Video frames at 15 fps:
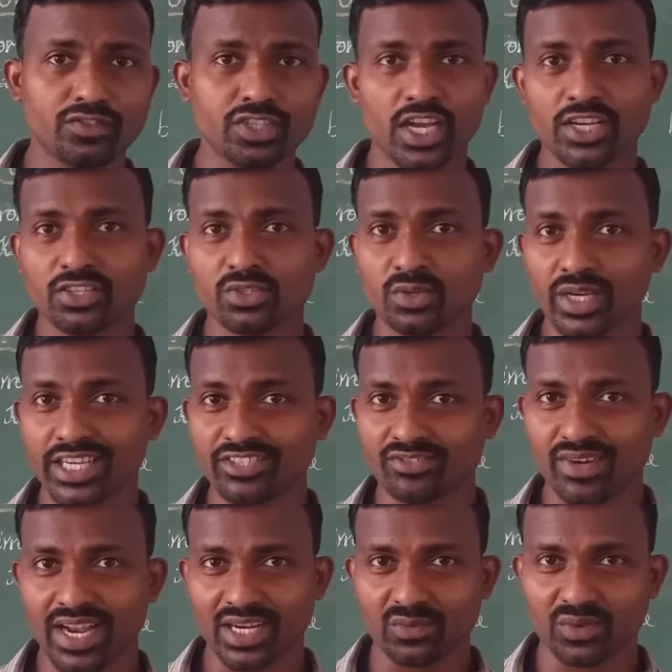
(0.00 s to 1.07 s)
chance to
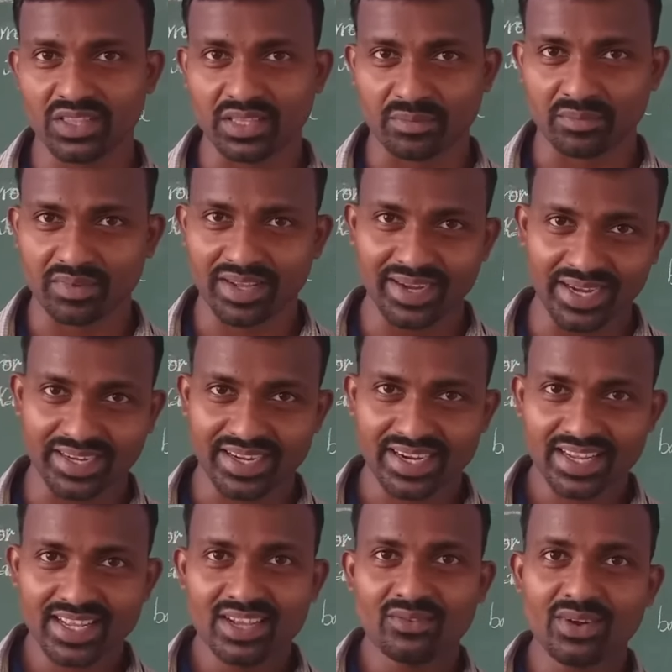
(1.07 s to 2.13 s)
interact with them,
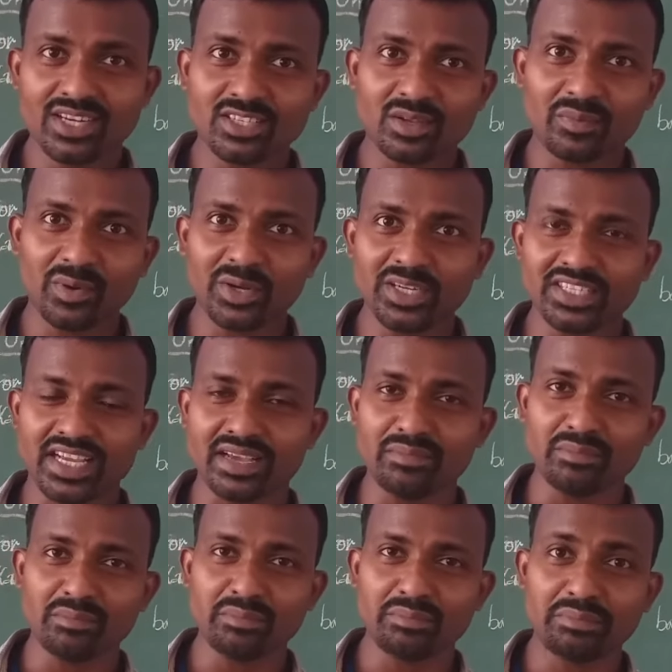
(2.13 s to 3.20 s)
right? Once upon a
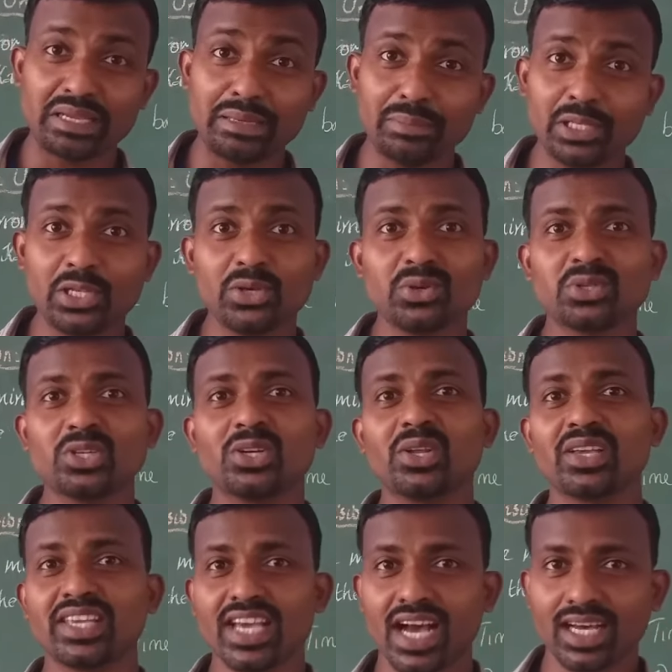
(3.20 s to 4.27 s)
time, people used
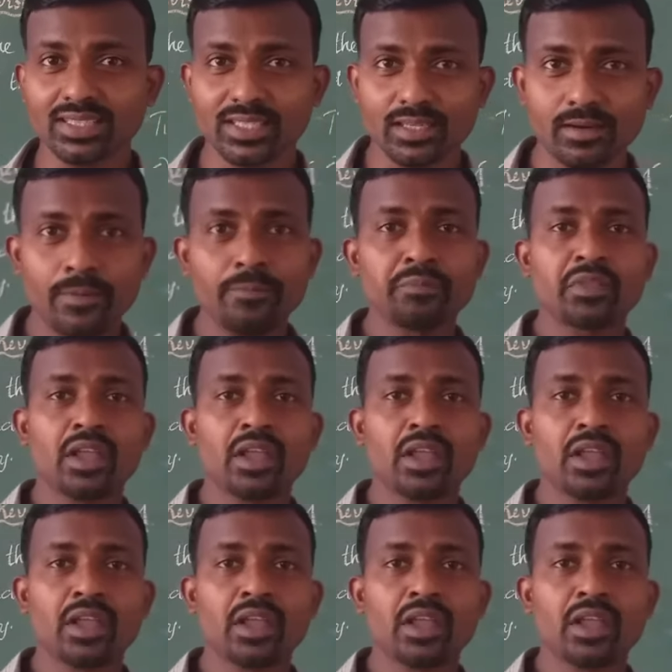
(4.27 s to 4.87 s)
to gather